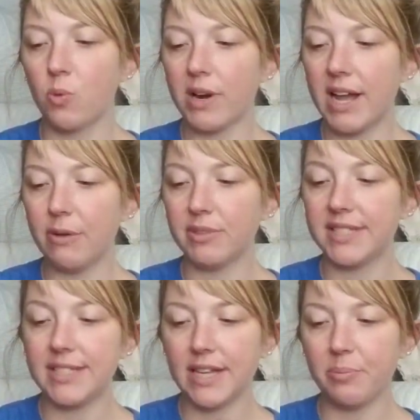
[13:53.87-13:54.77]
When I
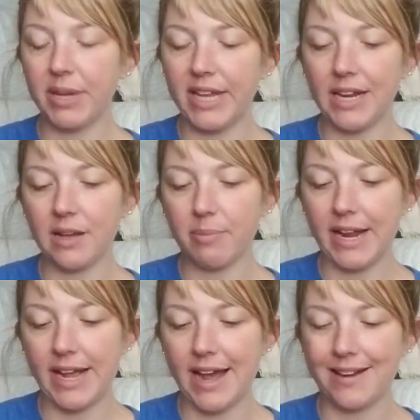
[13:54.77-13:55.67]
was done picking up,
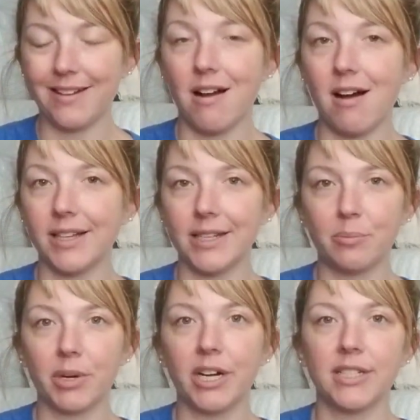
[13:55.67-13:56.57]
I had an odd
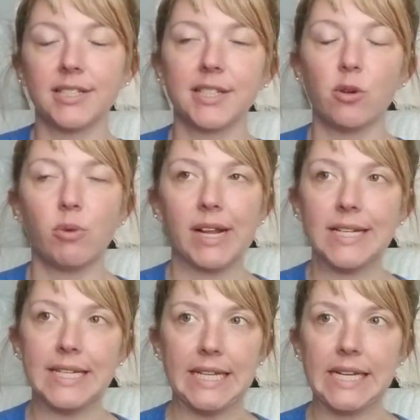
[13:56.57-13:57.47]
number, and so what
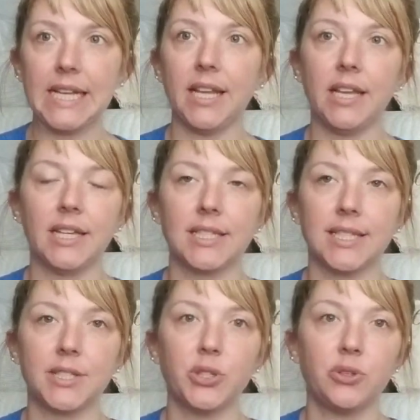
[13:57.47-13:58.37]
I did
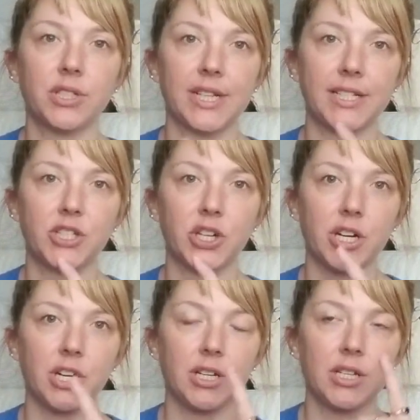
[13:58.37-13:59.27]
is as soon as I
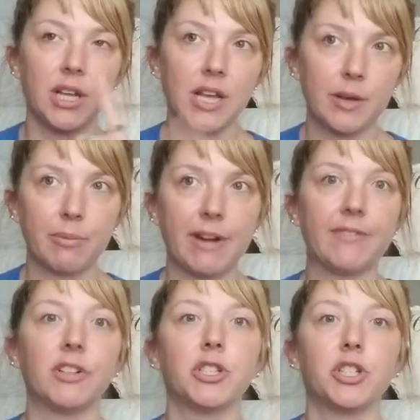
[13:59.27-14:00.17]
started my
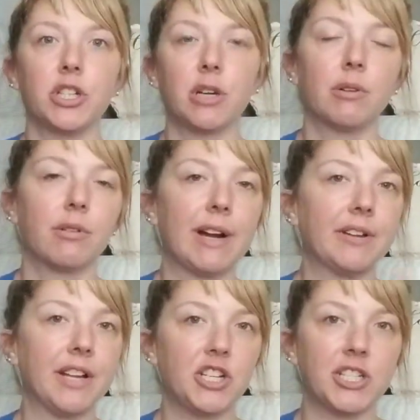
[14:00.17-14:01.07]
first go
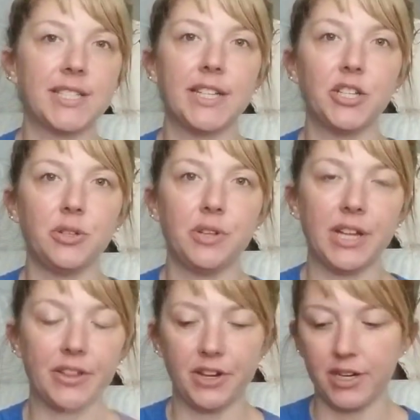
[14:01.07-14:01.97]
around, I just knit 2
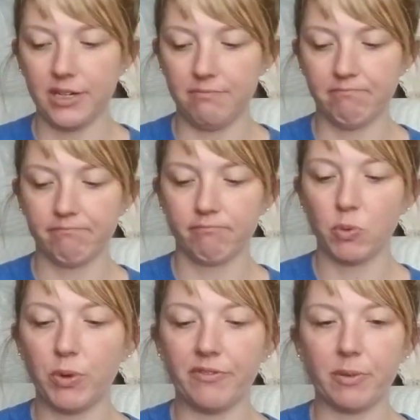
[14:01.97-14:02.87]
together and
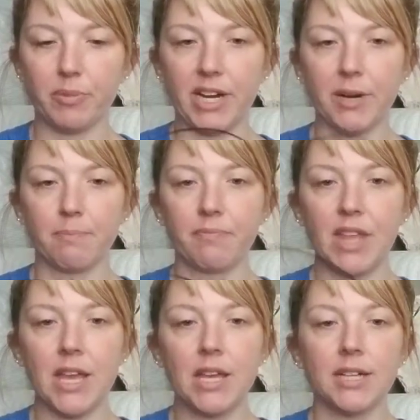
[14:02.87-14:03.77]
went from there.
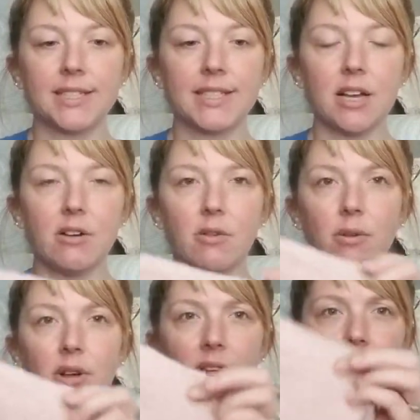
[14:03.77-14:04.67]

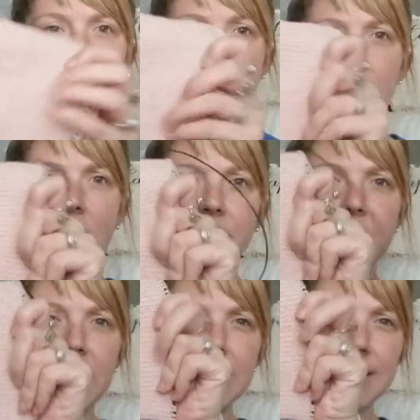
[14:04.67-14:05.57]
So
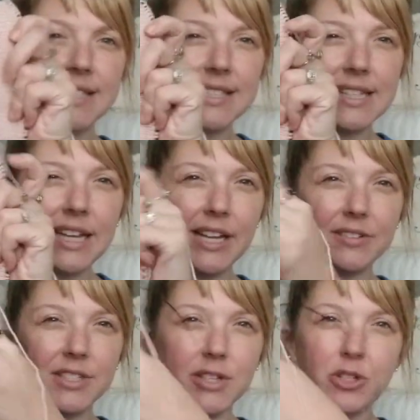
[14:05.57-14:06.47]
on these
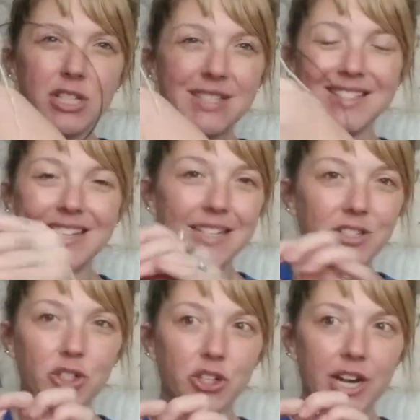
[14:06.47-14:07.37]
sleeves, you just
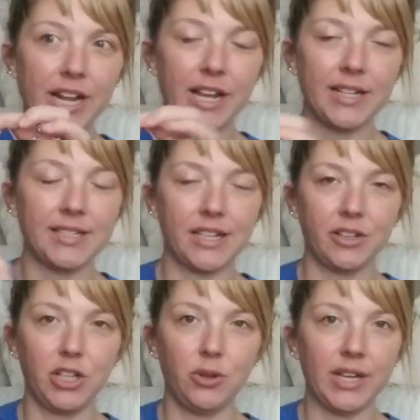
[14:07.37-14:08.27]
knit straight
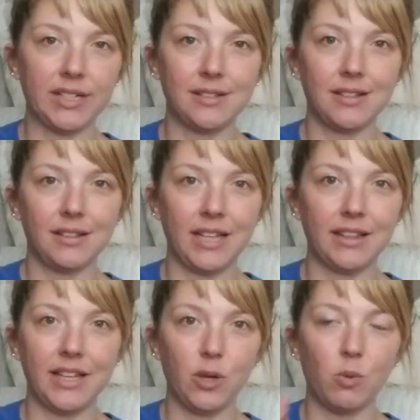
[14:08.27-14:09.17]
until you get to the
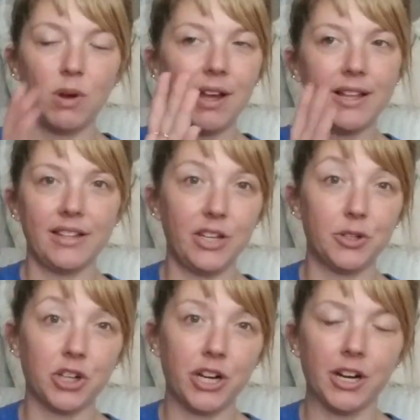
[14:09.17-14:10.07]
length that you want, and then
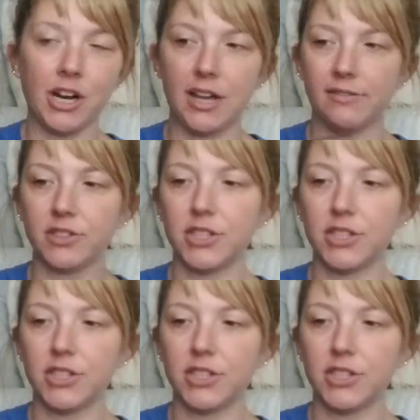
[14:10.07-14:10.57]
you start your cuff.